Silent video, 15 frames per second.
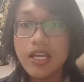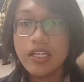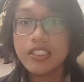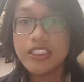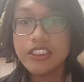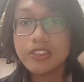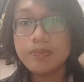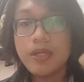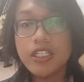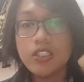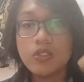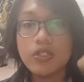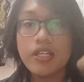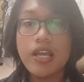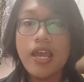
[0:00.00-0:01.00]
This
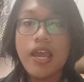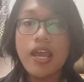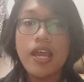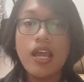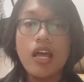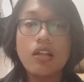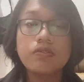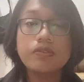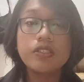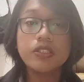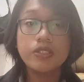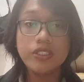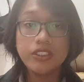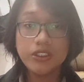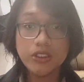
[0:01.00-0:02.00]
method helped the
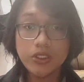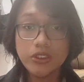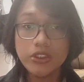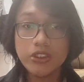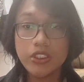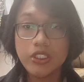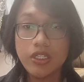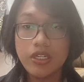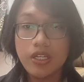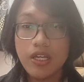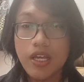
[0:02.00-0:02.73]
researcher